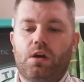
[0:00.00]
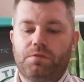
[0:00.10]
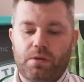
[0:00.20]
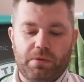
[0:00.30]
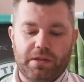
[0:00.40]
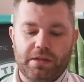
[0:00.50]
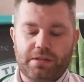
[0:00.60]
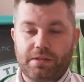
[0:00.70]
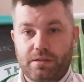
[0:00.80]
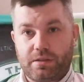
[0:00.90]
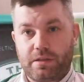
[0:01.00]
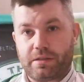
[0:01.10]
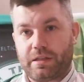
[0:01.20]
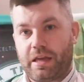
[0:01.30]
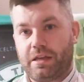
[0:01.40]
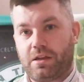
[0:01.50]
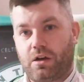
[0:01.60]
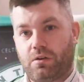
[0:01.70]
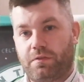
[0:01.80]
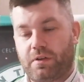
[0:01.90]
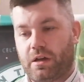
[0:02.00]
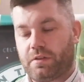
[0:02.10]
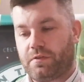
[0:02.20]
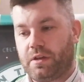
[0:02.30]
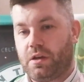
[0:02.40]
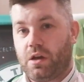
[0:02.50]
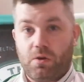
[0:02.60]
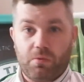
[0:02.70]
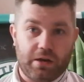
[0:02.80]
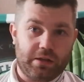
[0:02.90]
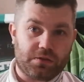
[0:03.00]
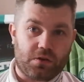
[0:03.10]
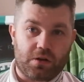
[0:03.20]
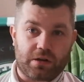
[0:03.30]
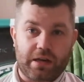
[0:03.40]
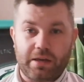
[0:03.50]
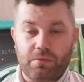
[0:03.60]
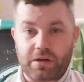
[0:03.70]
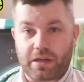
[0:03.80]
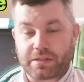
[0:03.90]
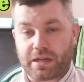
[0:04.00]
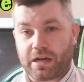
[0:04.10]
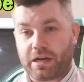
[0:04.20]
obviously, with this late goal philosophy where he scored late win against